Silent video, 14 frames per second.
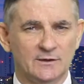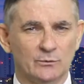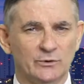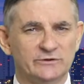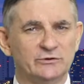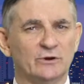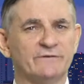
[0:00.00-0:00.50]

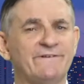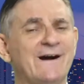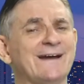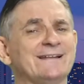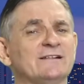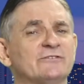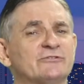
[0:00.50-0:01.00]
We do a
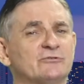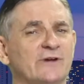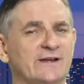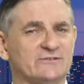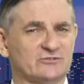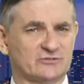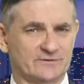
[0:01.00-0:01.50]
final
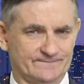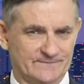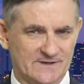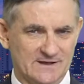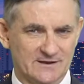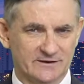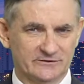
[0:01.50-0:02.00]
stretch
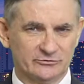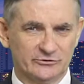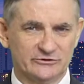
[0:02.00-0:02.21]
to